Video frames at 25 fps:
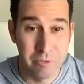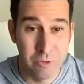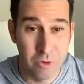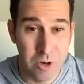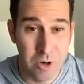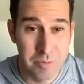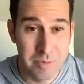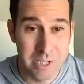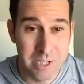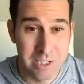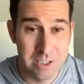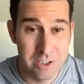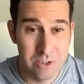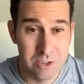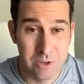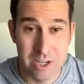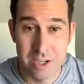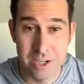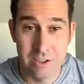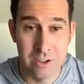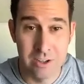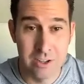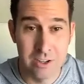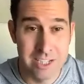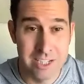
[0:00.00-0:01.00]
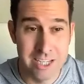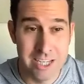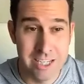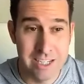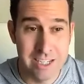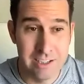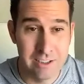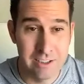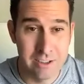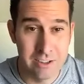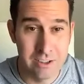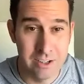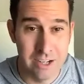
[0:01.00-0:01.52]
performing it so i can already
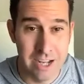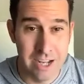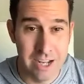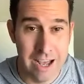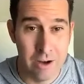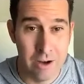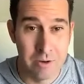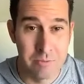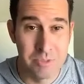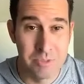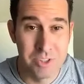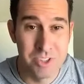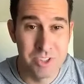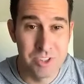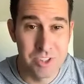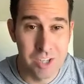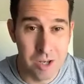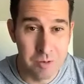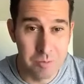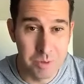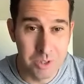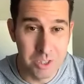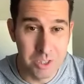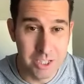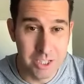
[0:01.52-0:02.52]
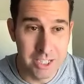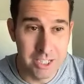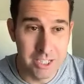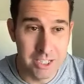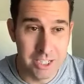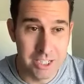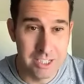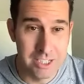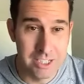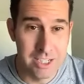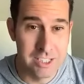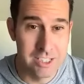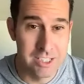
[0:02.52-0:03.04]
hear how i'm
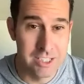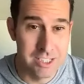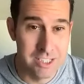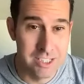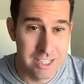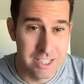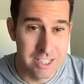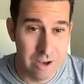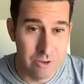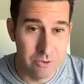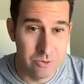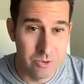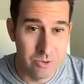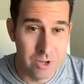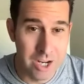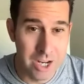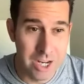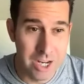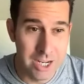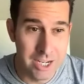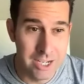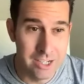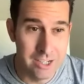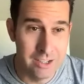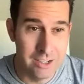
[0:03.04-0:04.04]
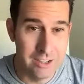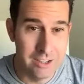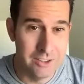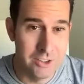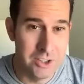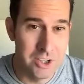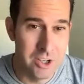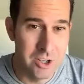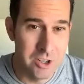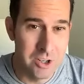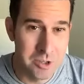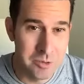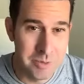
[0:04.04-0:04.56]
stumbling it doesn't sound right
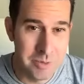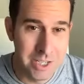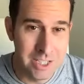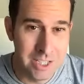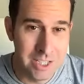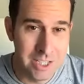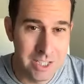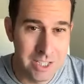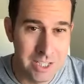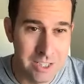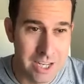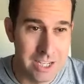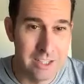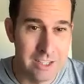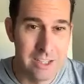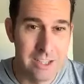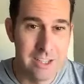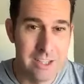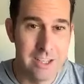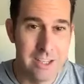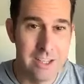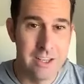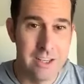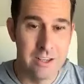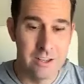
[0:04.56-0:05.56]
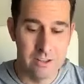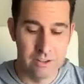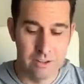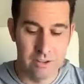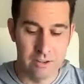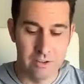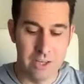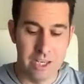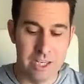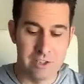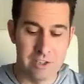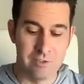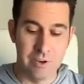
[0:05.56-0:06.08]
you know what i mean like
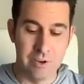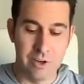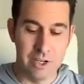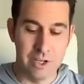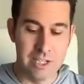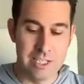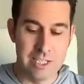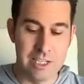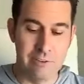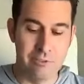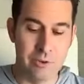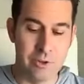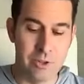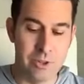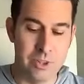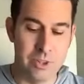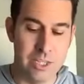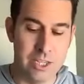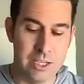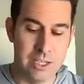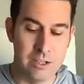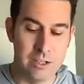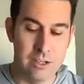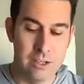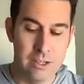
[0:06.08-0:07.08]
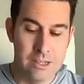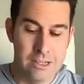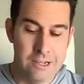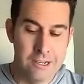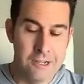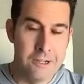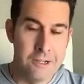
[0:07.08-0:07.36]
it's very different than